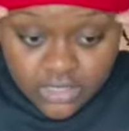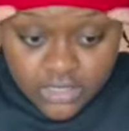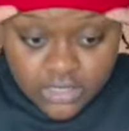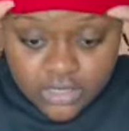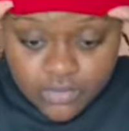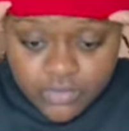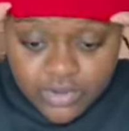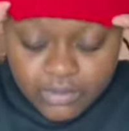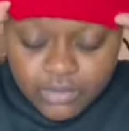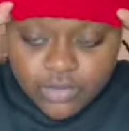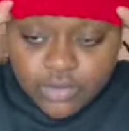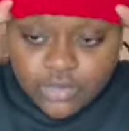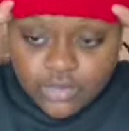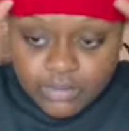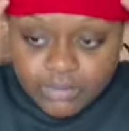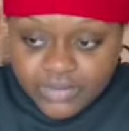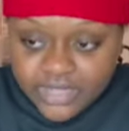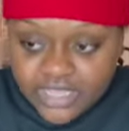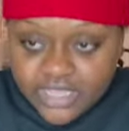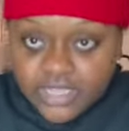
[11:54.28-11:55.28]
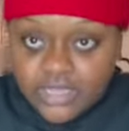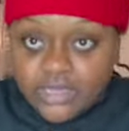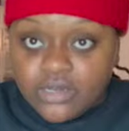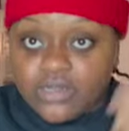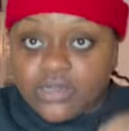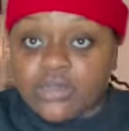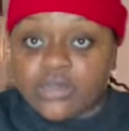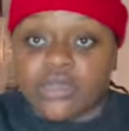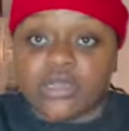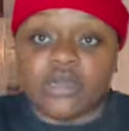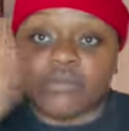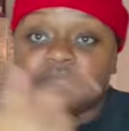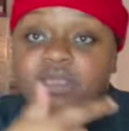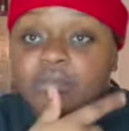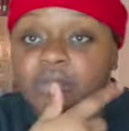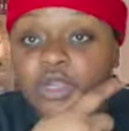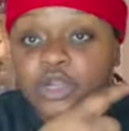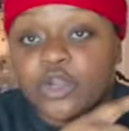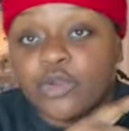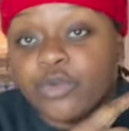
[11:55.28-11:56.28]
when I'm going to bed. Uh, me and
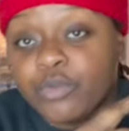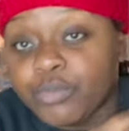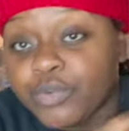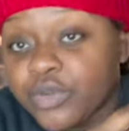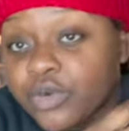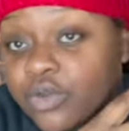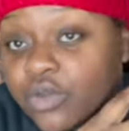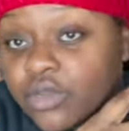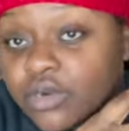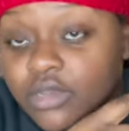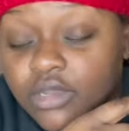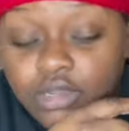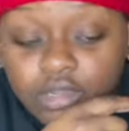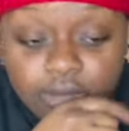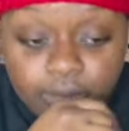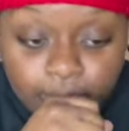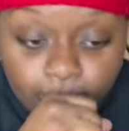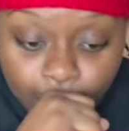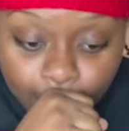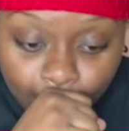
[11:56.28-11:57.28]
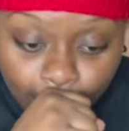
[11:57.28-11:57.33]
my girl, we put on, um,